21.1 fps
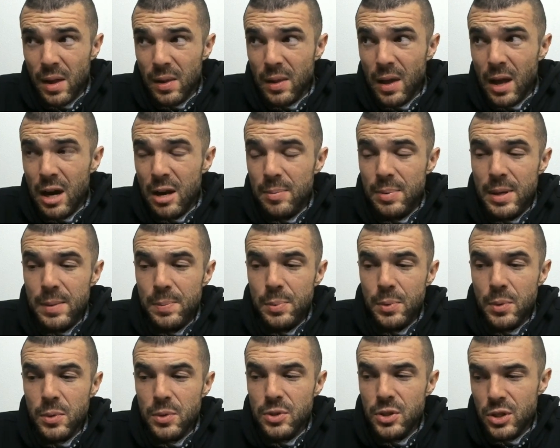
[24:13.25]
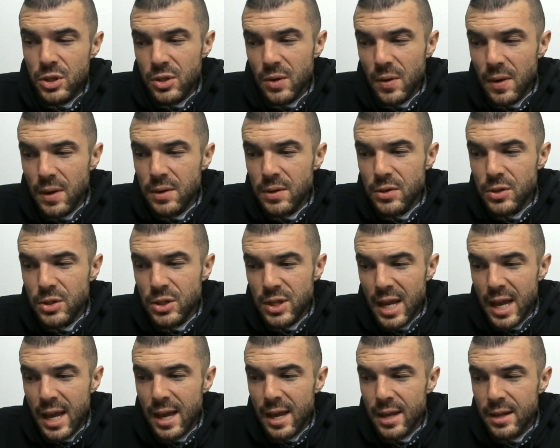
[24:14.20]
A lot of people just don't
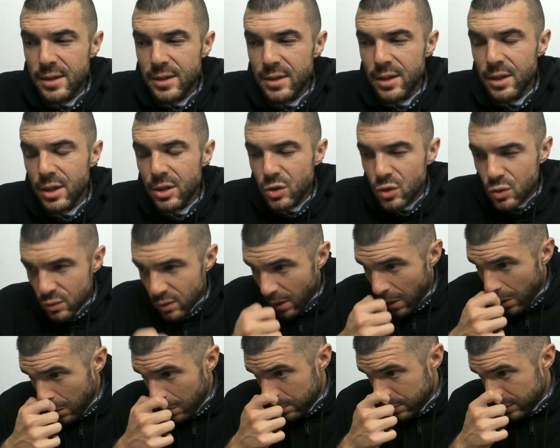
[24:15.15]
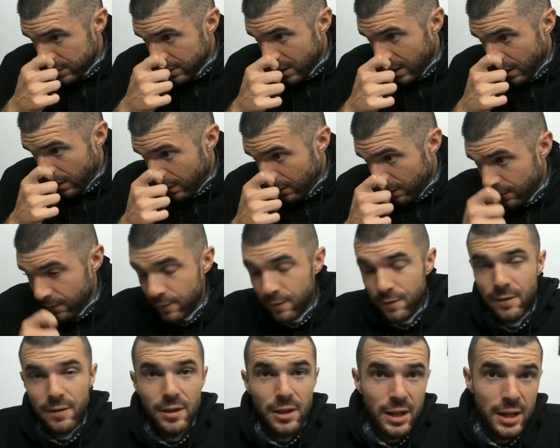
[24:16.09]
understand the trope
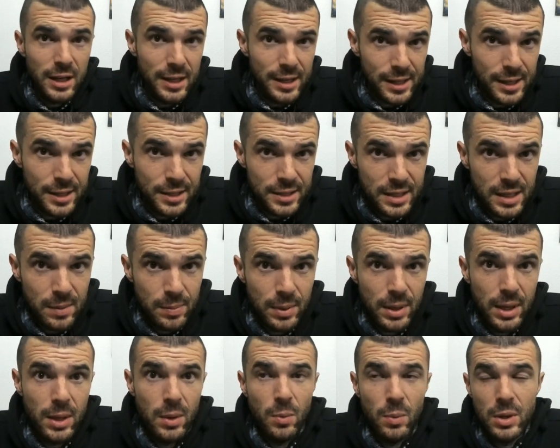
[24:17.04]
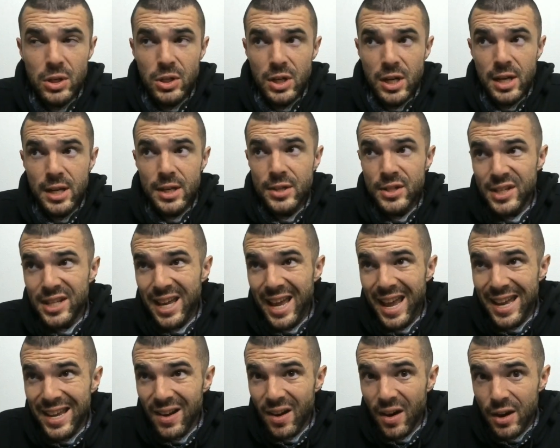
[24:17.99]
of the ENTP, which is
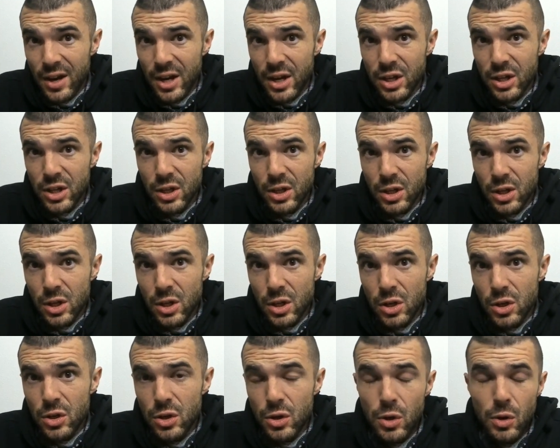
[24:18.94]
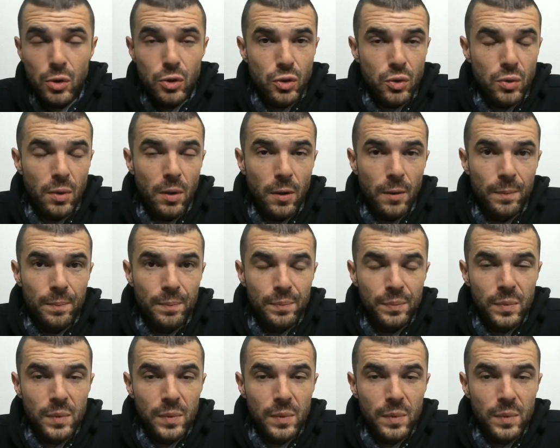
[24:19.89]
chaotic neutral.